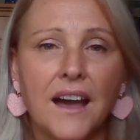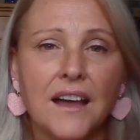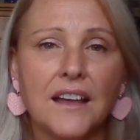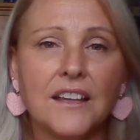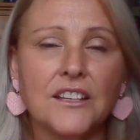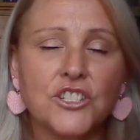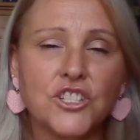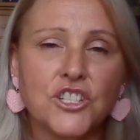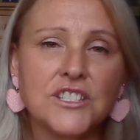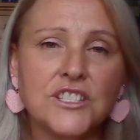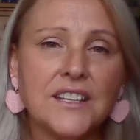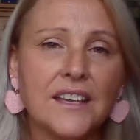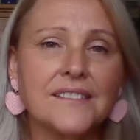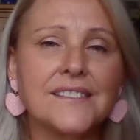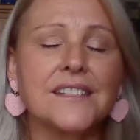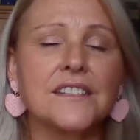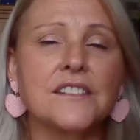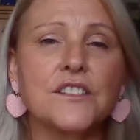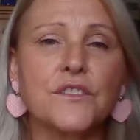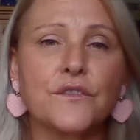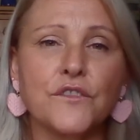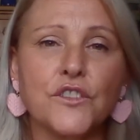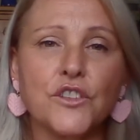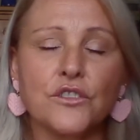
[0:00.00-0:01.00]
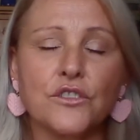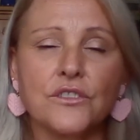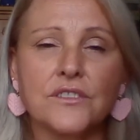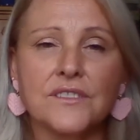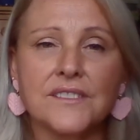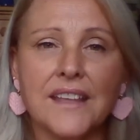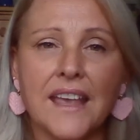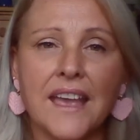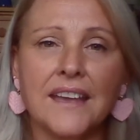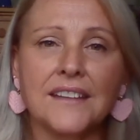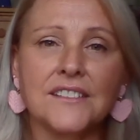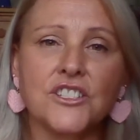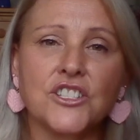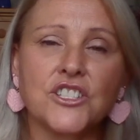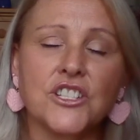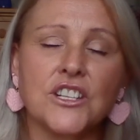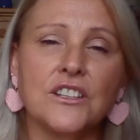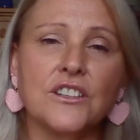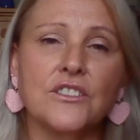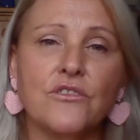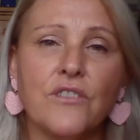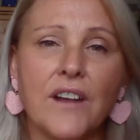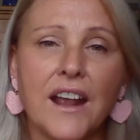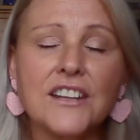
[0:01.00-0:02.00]
She does interviews, and
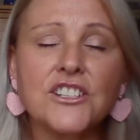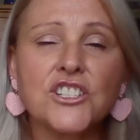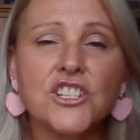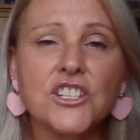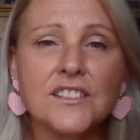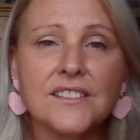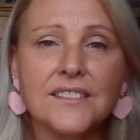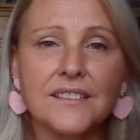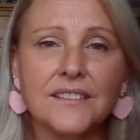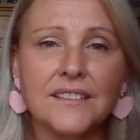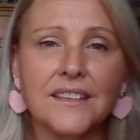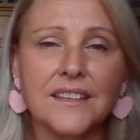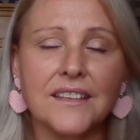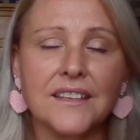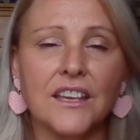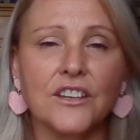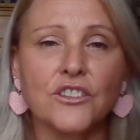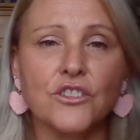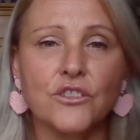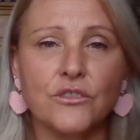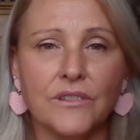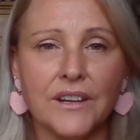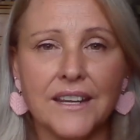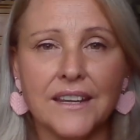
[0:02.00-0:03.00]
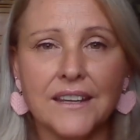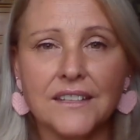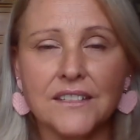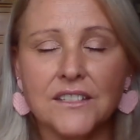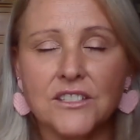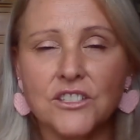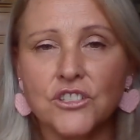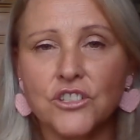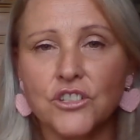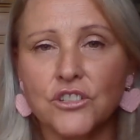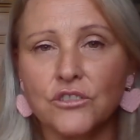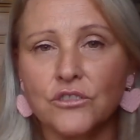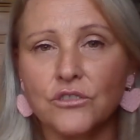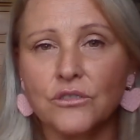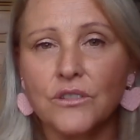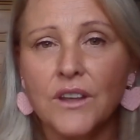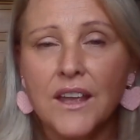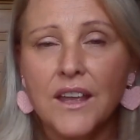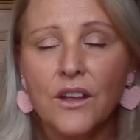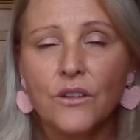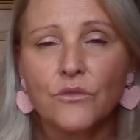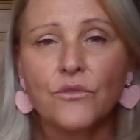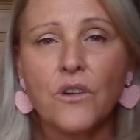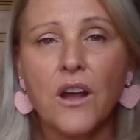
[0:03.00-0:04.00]
she graciously agreed to
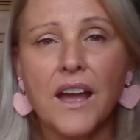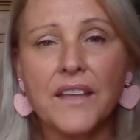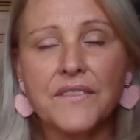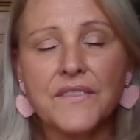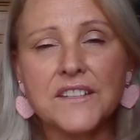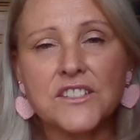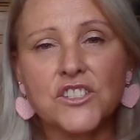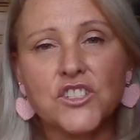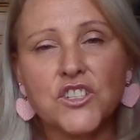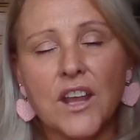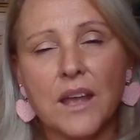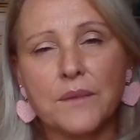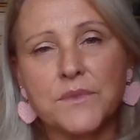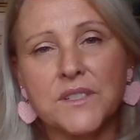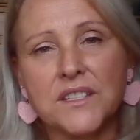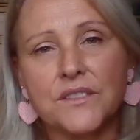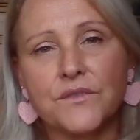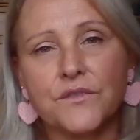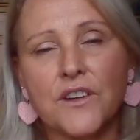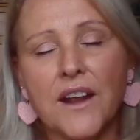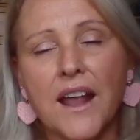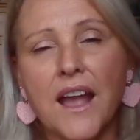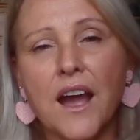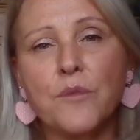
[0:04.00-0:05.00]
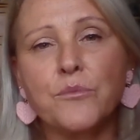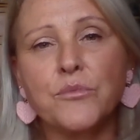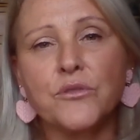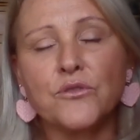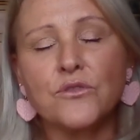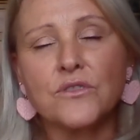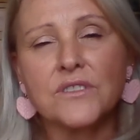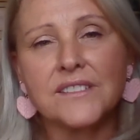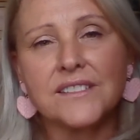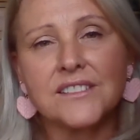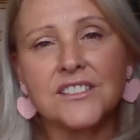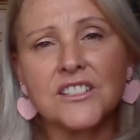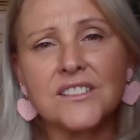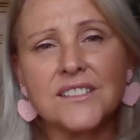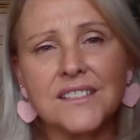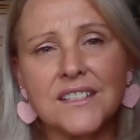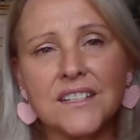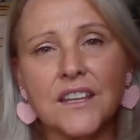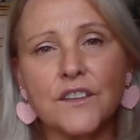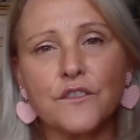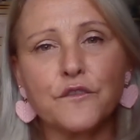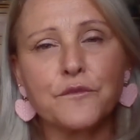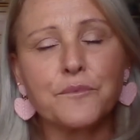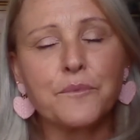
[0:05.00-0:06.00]
write these chapters for our books just
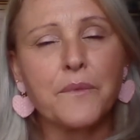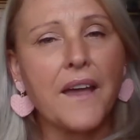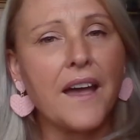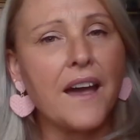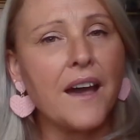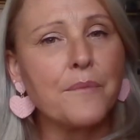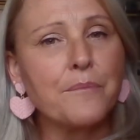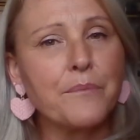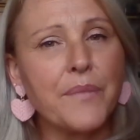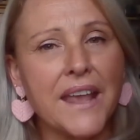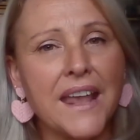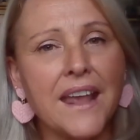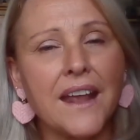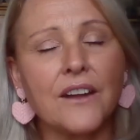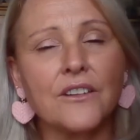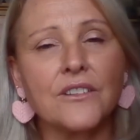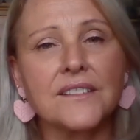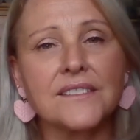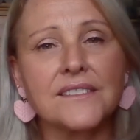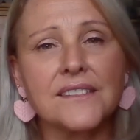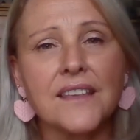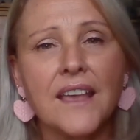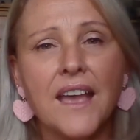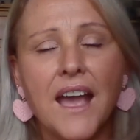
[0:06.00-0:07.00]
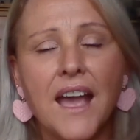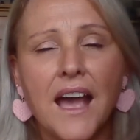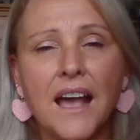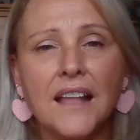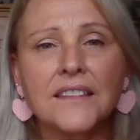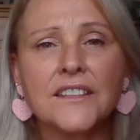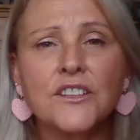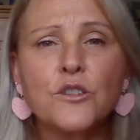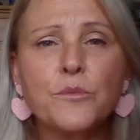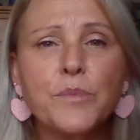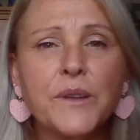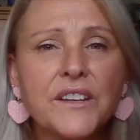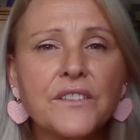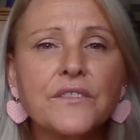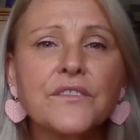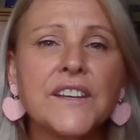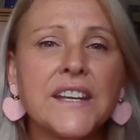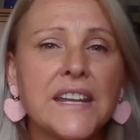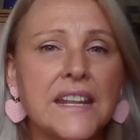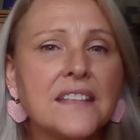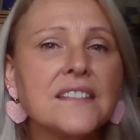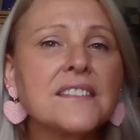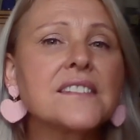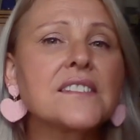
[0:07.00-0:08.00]
to give parents a little bit of
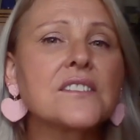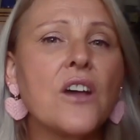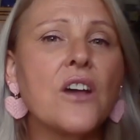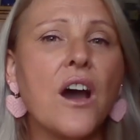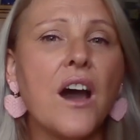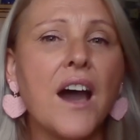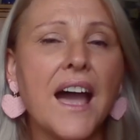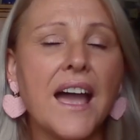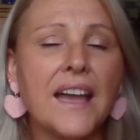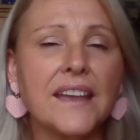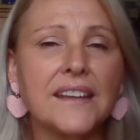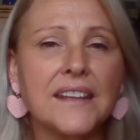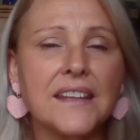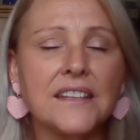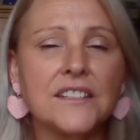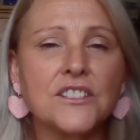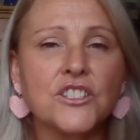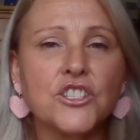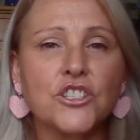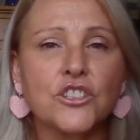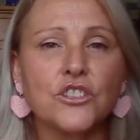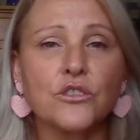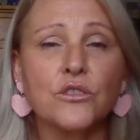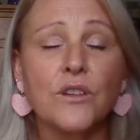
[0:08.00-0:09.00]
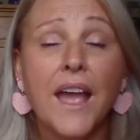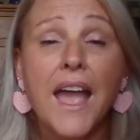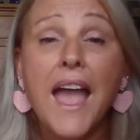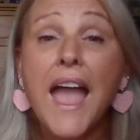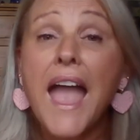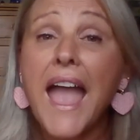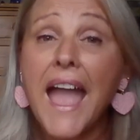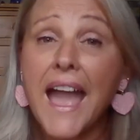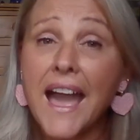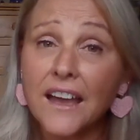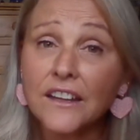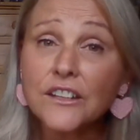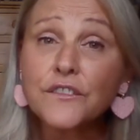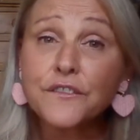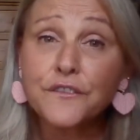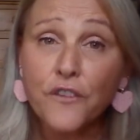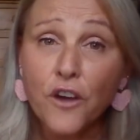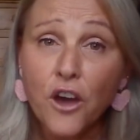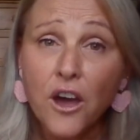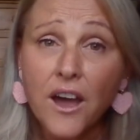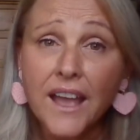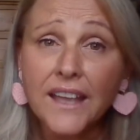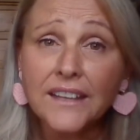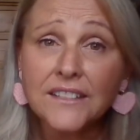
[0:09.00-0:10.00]
an insight into how to
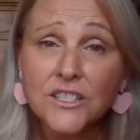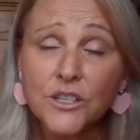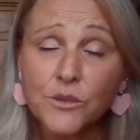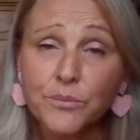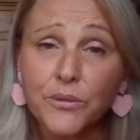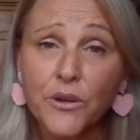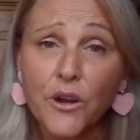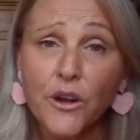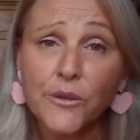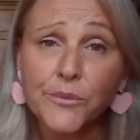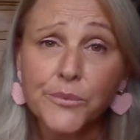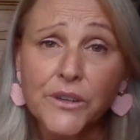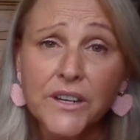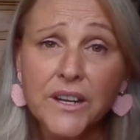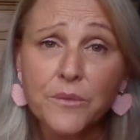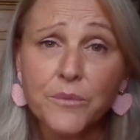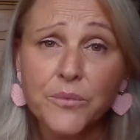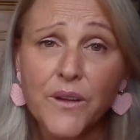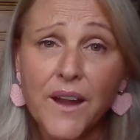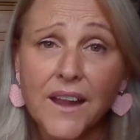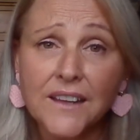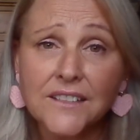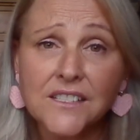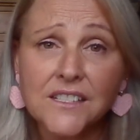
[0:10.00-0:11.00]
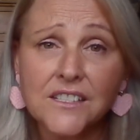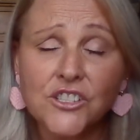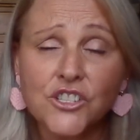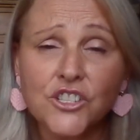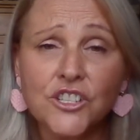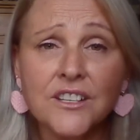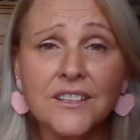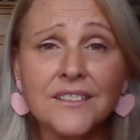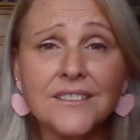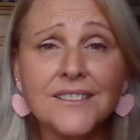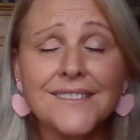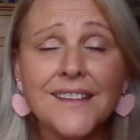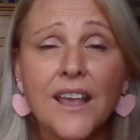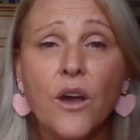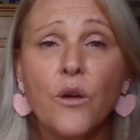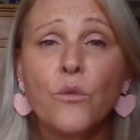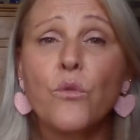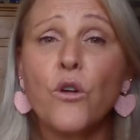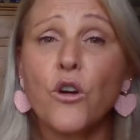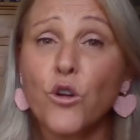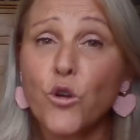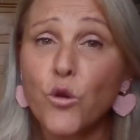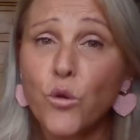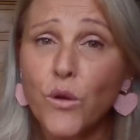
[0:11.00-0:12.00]
find appropriate practitioners,
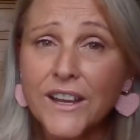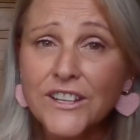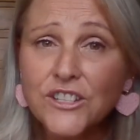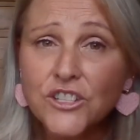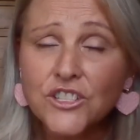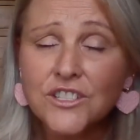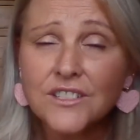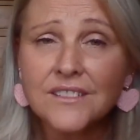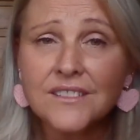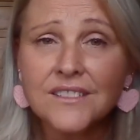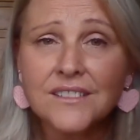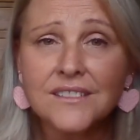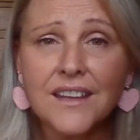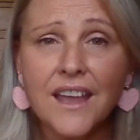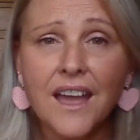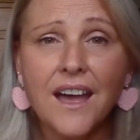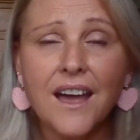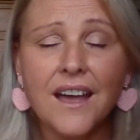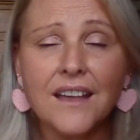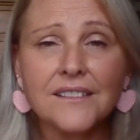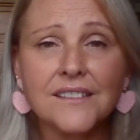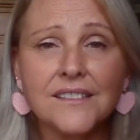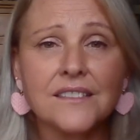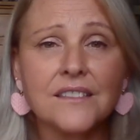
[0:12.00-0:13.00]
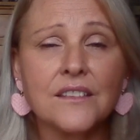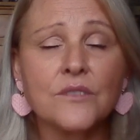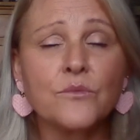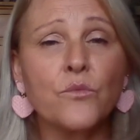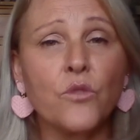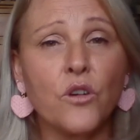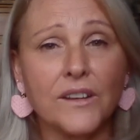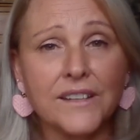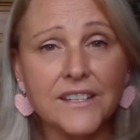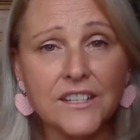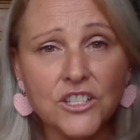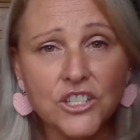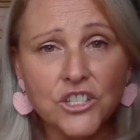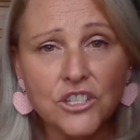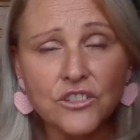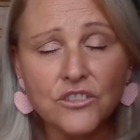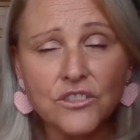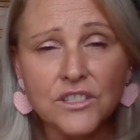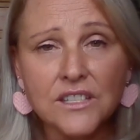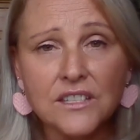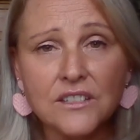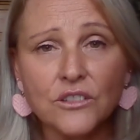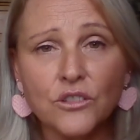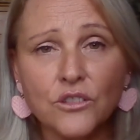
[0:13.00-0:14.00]
what questions to ask them, what
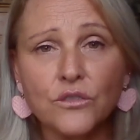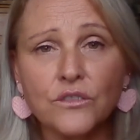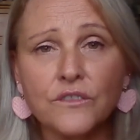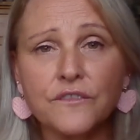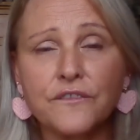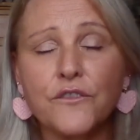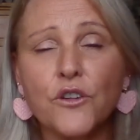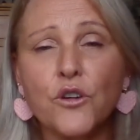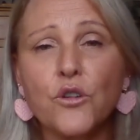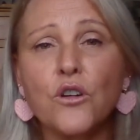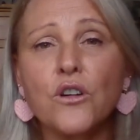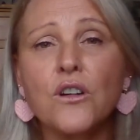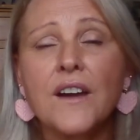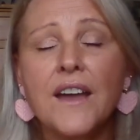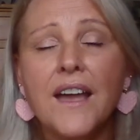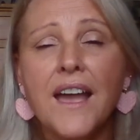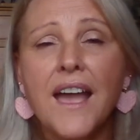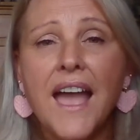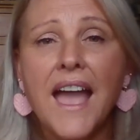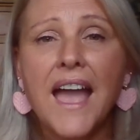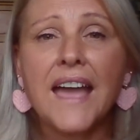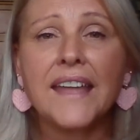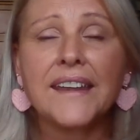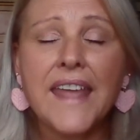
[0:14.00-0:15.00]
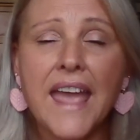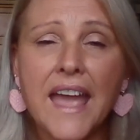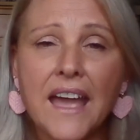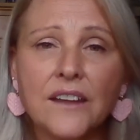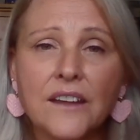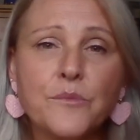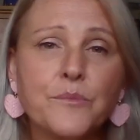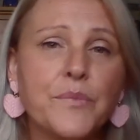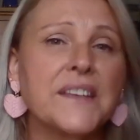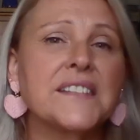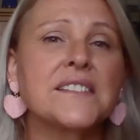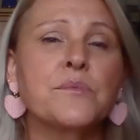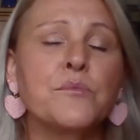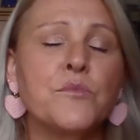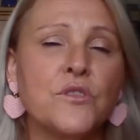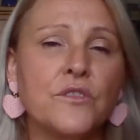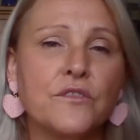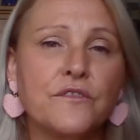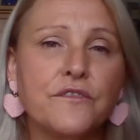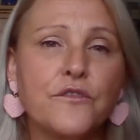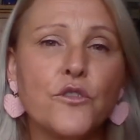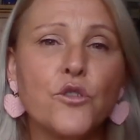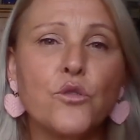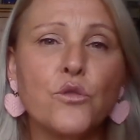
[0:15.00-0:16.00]
issues to look for, and how to best
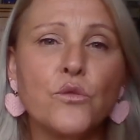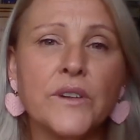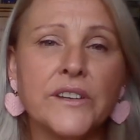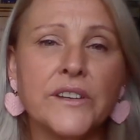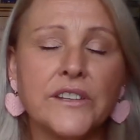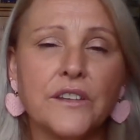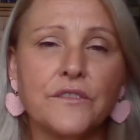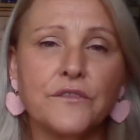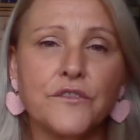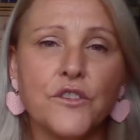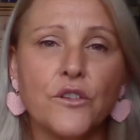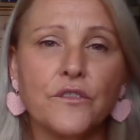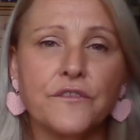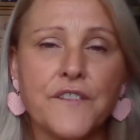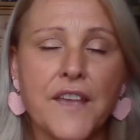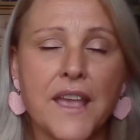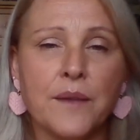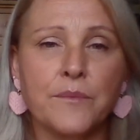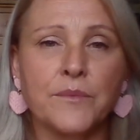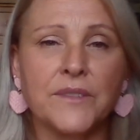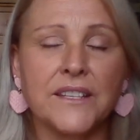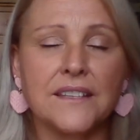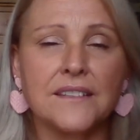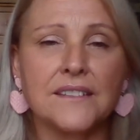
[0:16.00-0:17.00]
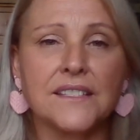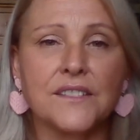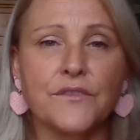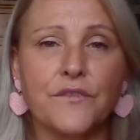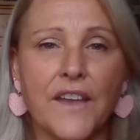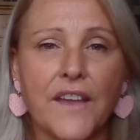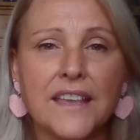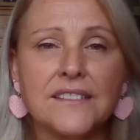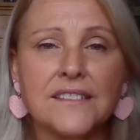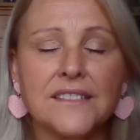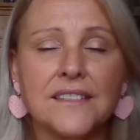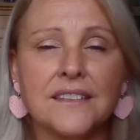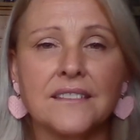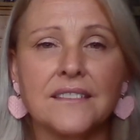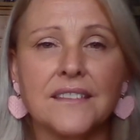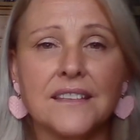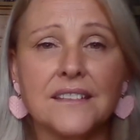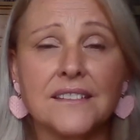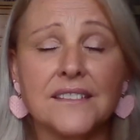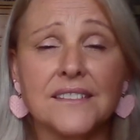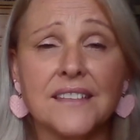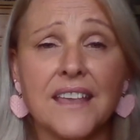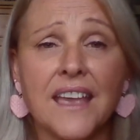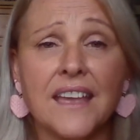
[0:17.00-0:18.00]
move forward if your family is facing
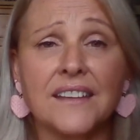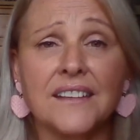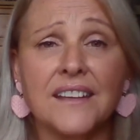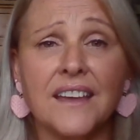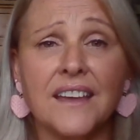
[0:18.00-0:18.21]
this. And